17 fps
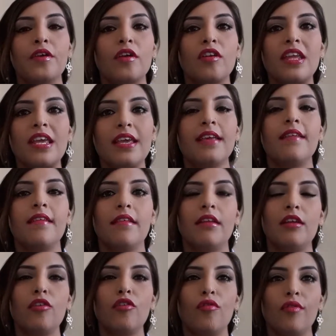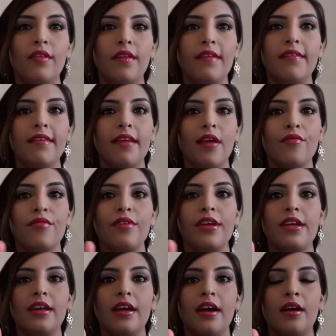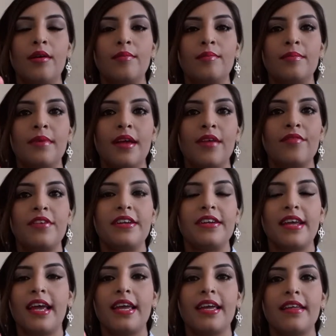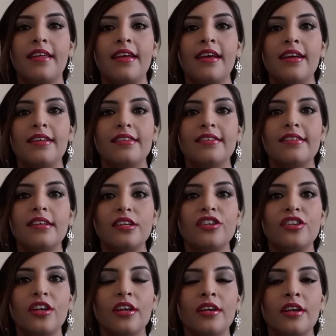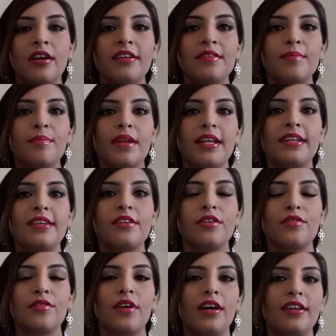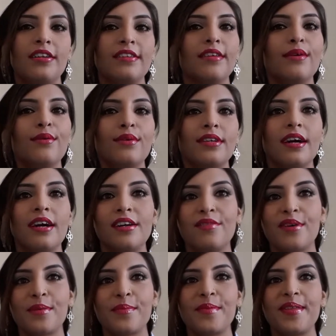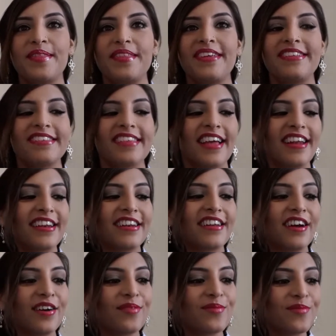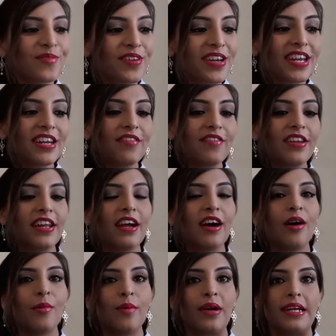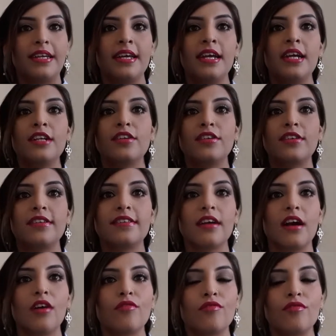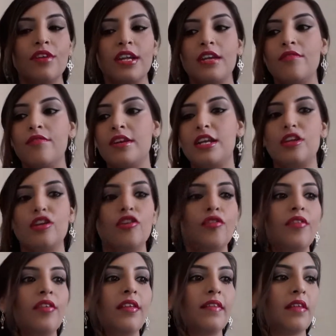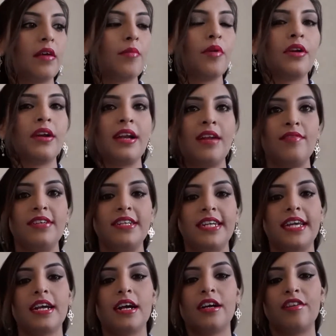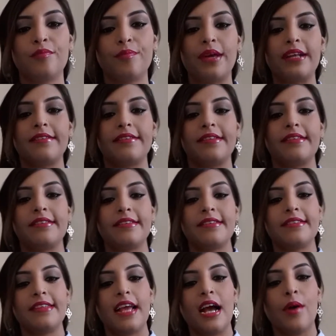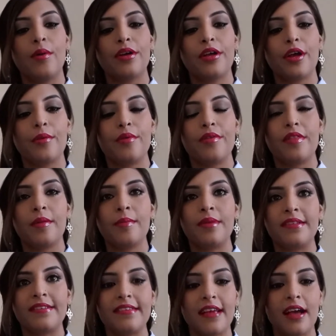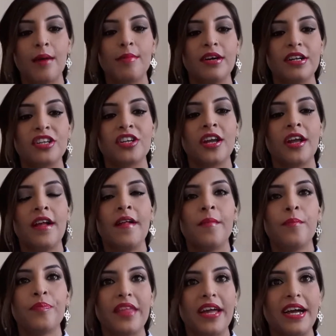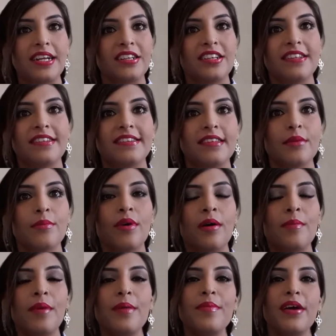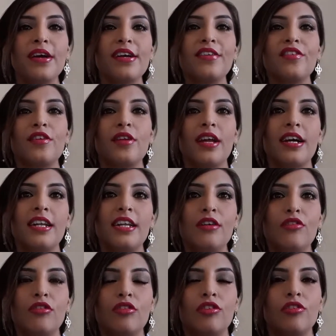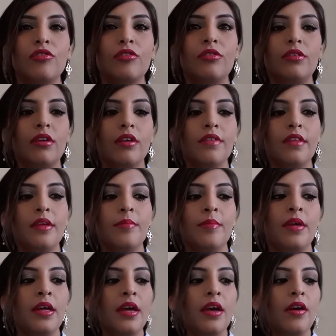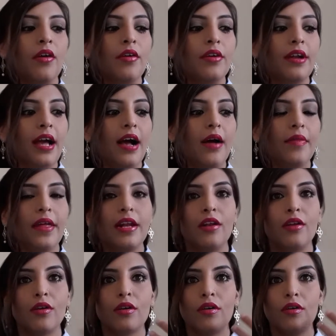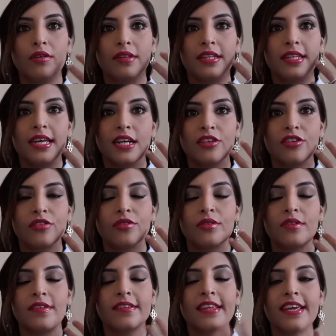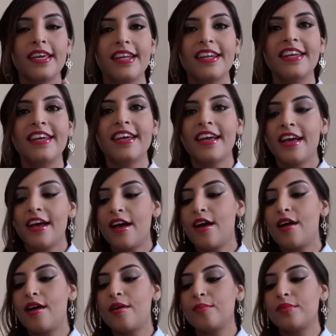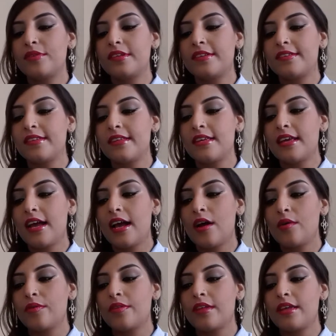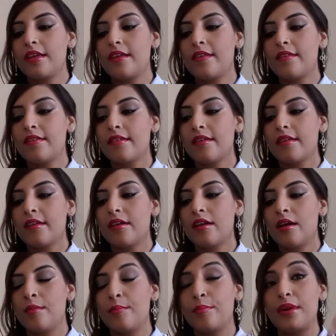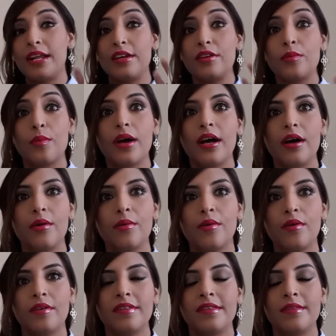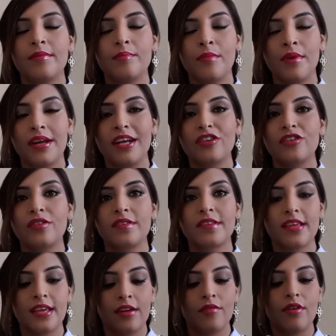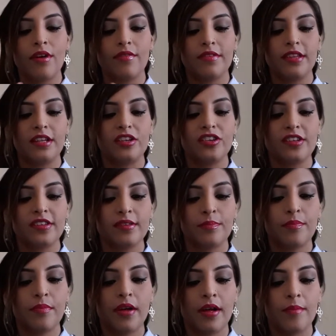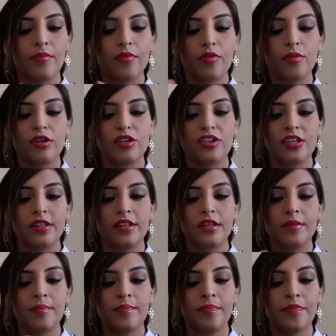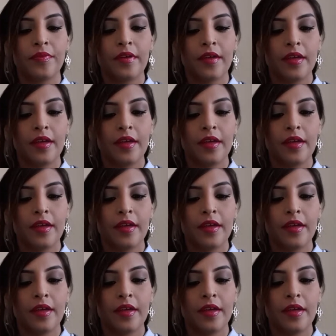You can easily use these every um, every day. It's such a nice blend of colours. I would highly recommend these and I really really can't wait to start really really using them on an everyday kind of basis to see how I go with them and see how much that actually sit well. Maybe I could do like a little tutorial on them on how they look on the actual skin um, to see how these um, blend well on my actual skin rather than just um, swatching them.